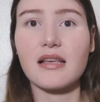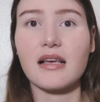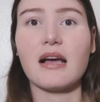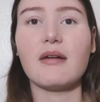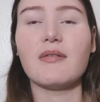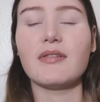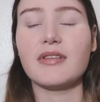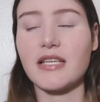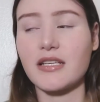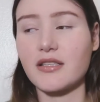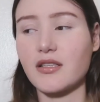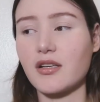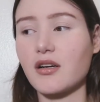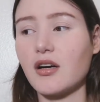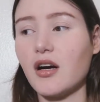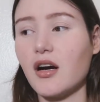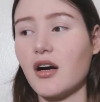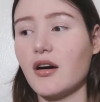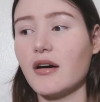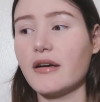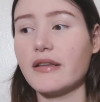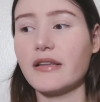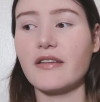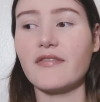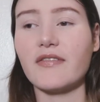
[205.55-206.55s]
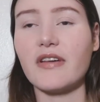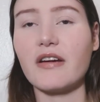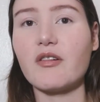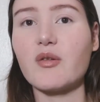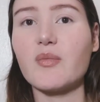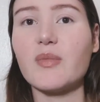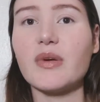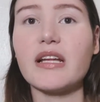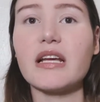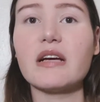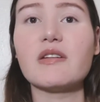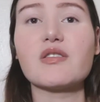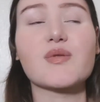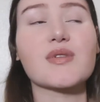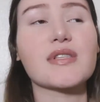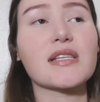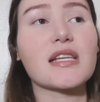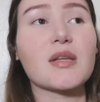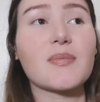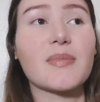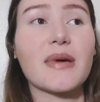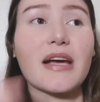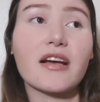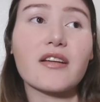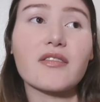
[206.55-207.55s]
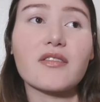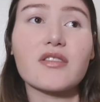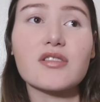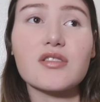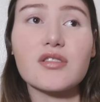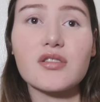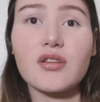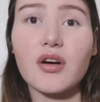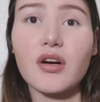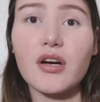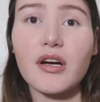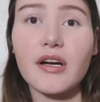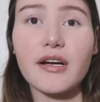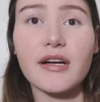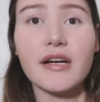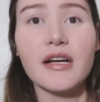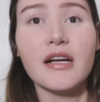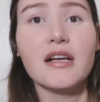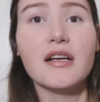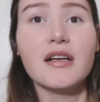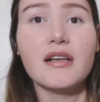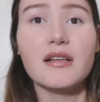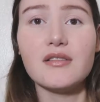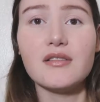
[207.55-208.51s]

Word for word: Like I would take the call, and if everybody else was at the back of the store